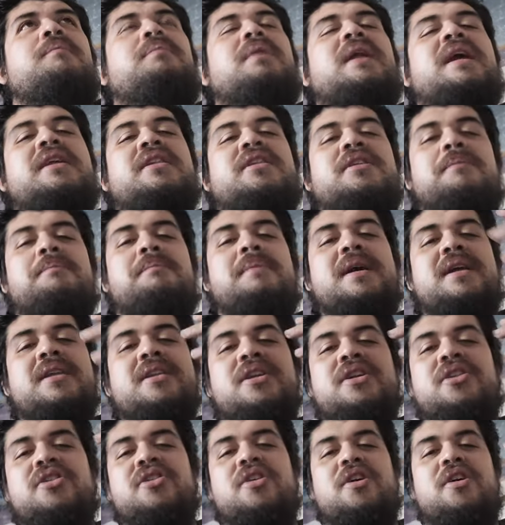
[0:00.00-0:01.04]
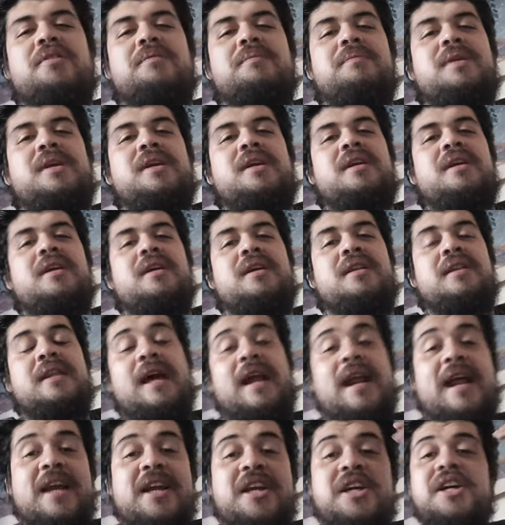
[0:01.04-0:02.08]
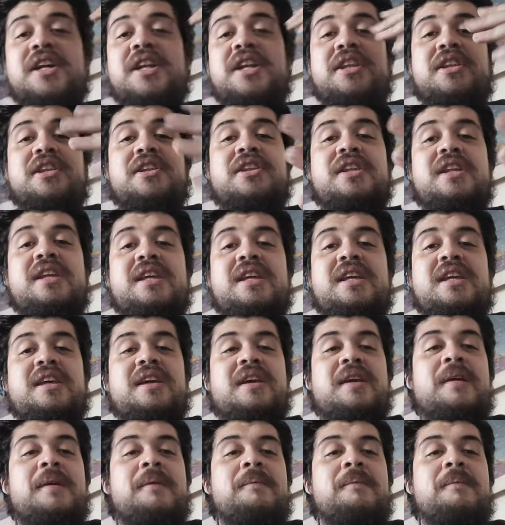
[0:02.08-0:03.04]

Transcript: place a message on me that i couldn't see